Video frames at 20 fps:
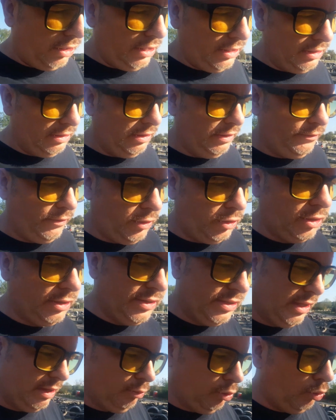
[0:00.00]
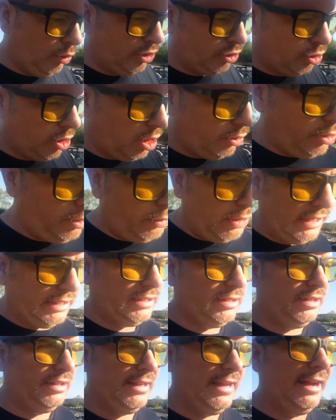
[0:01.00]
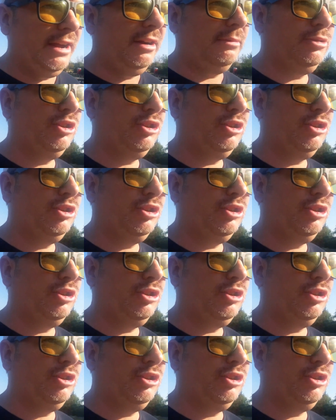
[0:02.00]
gonna if you're gonna say, well, what's wrong with wrestling now?